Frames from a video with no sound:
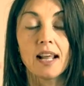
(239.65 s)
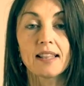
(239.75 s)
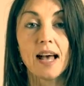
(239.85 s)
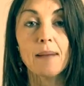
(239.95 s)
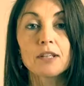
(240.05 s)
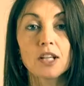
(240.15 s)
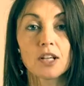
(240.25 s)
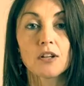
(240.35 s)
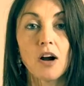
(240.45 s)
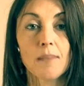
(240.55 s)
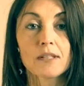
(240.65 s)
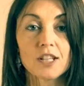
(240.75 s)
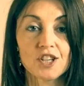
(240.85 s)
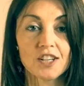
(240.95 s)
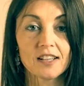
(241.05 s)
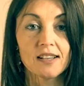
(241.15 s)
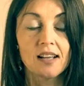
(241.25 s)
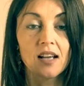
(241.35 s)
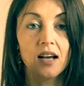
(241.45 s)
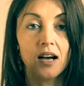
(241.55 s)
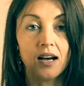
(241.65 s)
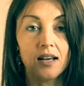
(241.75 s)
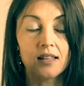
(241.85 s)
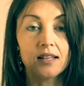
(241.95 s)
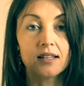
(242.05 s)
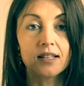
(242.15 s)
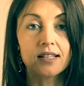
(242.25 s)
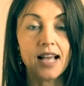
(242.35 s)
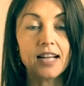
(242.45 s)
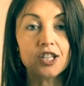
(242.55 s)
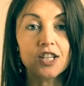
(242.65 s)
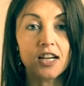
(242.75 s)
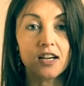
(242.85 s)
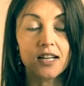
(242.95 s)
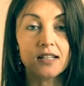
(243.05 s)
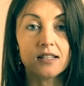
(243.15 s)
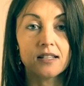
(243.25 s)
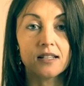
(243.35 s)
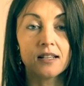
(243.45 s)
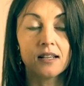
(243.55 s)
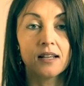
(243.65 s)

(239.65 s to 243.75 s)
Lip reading: And particular opposition, the Sagittarius